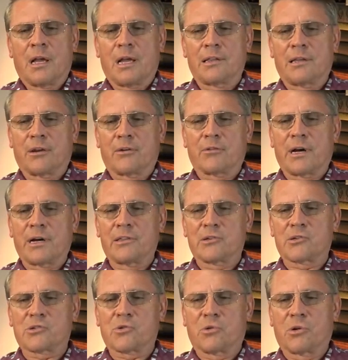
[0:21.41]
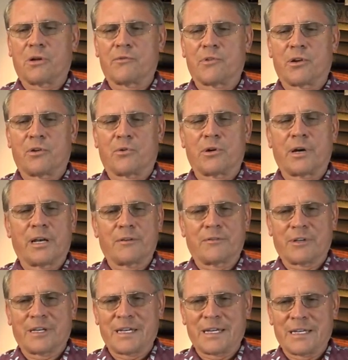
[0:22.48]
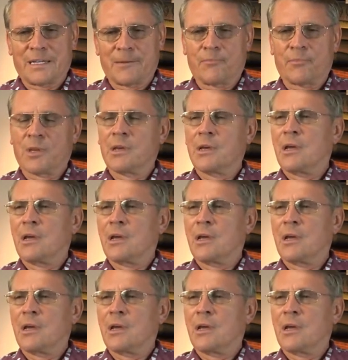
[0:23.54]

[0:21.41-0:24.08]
And they cried the sword of the Lord and of Gideon.